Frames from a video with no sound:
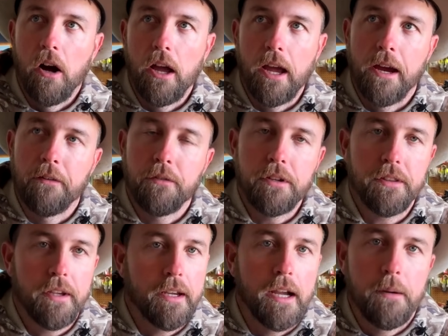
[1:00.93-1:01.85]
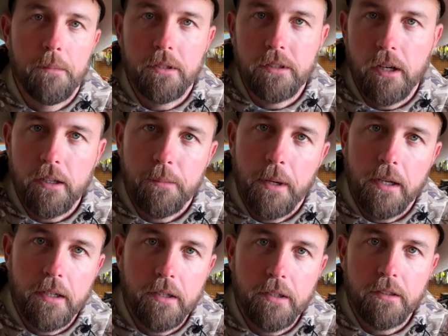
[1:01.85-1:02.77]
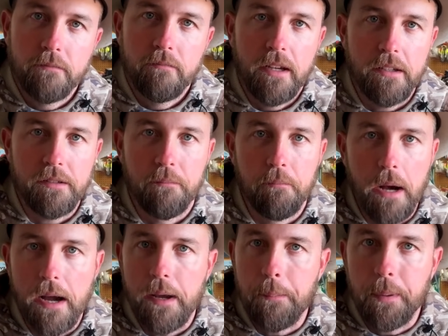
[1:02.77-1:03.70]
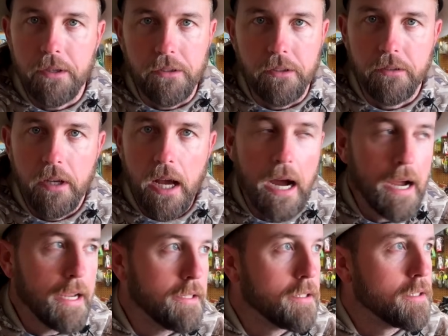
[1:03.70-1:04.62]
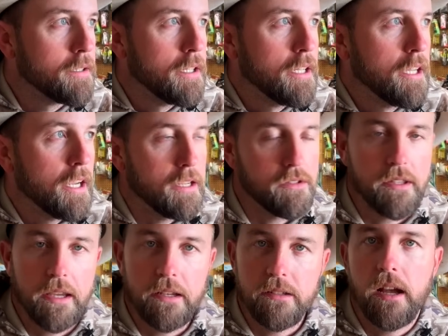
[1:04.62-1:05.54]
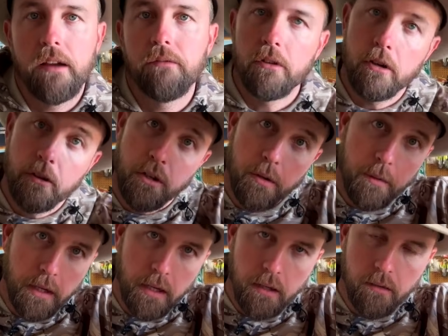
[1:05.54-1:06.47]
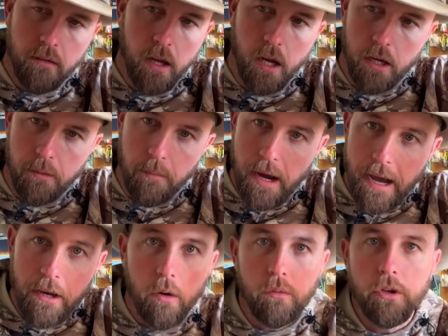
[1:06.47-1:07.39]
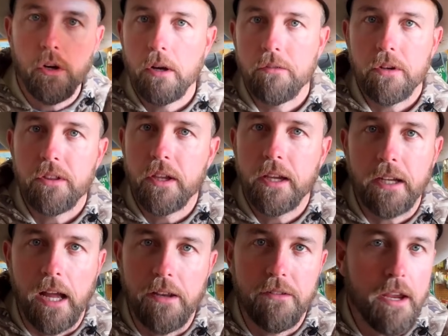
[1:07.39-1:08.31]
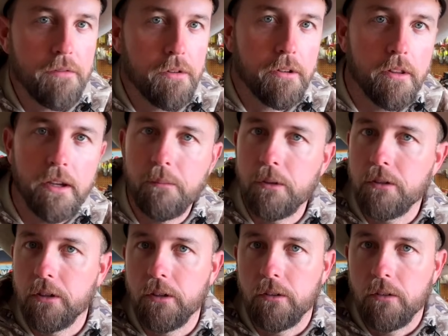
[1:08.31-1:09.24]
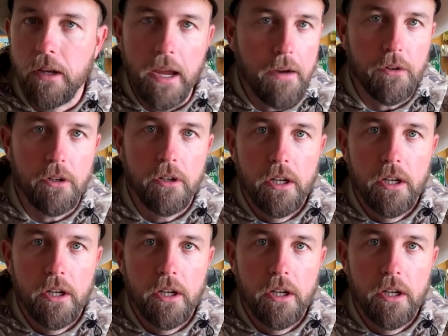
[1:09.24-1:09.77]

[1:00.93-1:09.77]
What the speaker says: Everything I'm going to talk about here is my opinion. It's things I've learned doing it. I don't know everything. I never claim to do, ever.